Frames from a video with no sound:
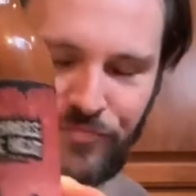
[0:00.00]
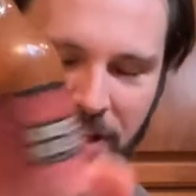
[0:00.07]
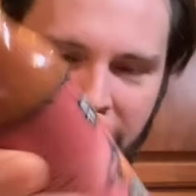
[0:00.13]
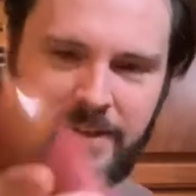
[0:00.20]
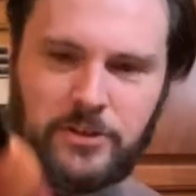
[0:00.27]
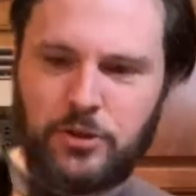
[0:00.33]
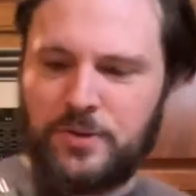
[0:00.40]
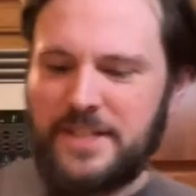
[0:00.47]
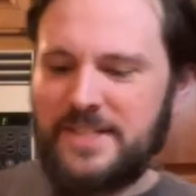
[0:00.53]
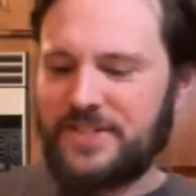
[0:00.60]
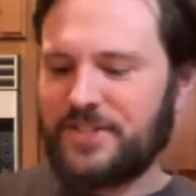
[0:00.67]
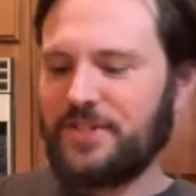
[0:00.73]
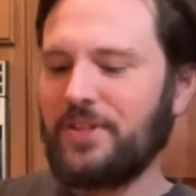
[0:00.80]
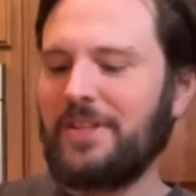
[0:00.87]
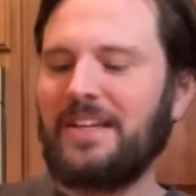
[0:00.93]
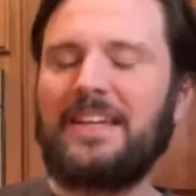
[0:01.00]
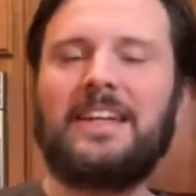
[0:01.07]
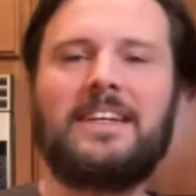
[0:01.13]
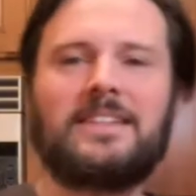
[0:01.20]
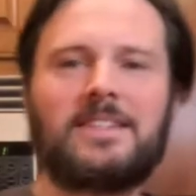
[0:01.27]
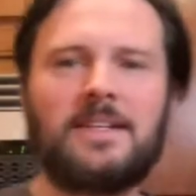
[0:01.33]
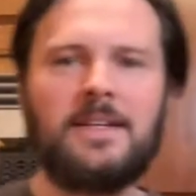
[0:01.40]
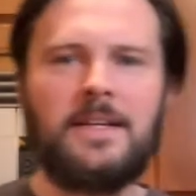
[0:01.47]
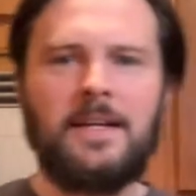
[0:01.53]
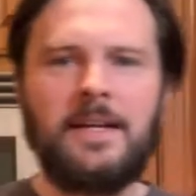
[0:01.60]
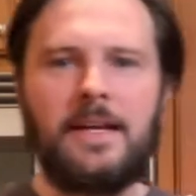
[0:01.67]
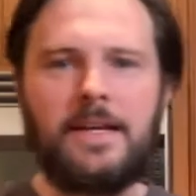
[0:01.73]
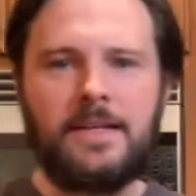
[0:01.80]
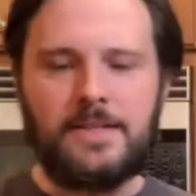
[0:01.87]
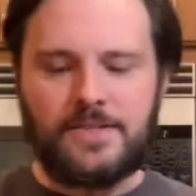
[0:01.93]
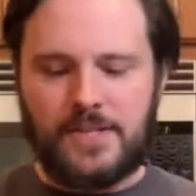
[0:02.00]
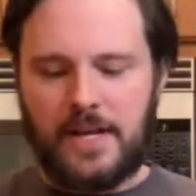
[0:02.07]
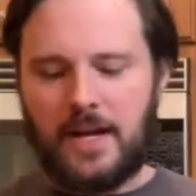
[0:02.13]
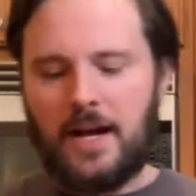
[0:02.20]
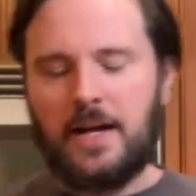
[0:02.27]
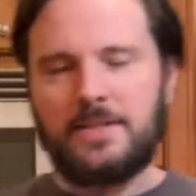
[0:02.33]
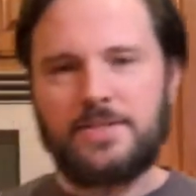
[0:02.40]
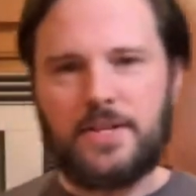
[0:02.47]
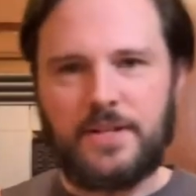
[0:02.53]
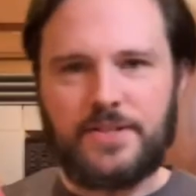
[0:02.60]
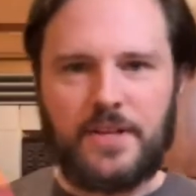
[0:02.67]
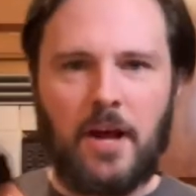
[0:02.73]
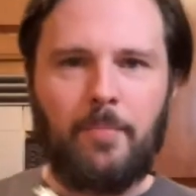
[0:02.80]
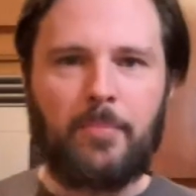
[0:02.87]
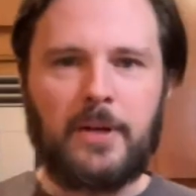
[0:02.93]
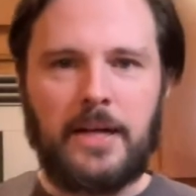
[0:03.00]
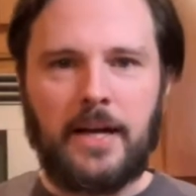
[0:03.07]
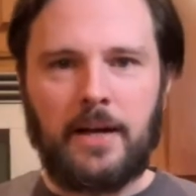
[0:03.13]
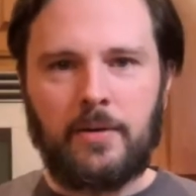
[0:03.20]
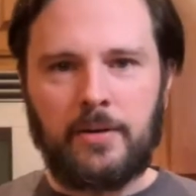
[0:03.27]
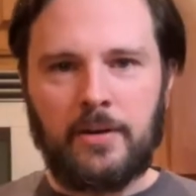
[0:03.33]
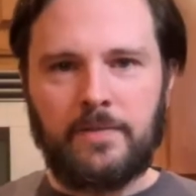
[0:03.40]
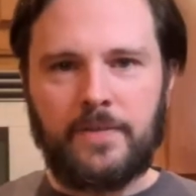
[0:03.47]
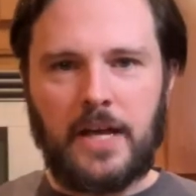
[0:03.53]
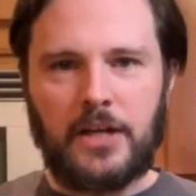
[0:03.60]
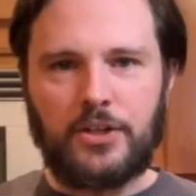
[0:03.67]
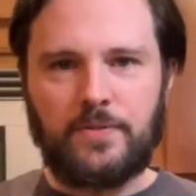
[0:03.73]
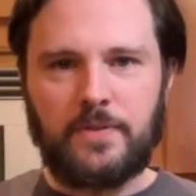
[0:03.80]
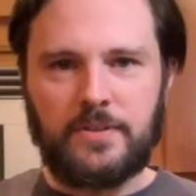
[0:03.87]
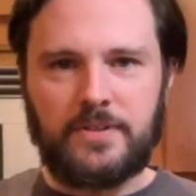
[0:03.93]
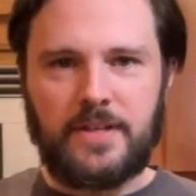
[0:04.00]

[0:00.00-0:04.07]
Inchrees the Heat is a hot sauce company out of Nashville,